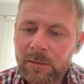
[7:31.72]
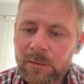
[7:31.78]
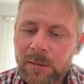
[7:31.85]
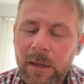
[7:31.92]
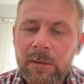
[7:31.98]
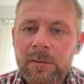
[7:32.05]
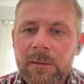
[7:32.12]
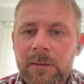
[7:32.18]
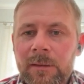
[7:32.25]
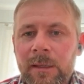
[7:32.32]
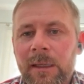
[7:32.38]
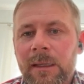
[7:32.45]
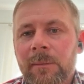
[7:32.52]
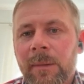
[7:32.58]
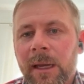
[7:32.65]
don't
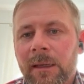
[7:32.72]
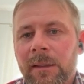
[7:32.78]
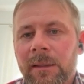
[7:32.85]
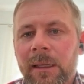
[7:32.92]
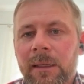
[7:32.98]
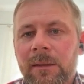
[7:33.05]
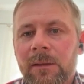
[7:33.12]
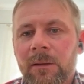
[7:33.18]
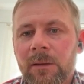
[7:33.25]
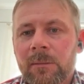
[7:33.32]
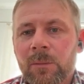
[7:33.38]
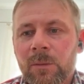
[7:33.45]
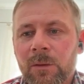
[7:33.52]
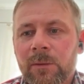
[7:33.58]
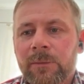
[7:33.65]
think about getting her to
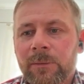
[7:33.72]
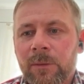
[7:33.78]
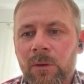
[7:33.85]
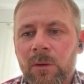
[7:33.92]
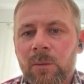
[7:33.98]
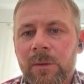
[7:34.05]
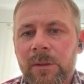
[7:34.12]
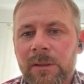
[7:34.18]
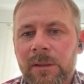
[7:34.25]
move forward.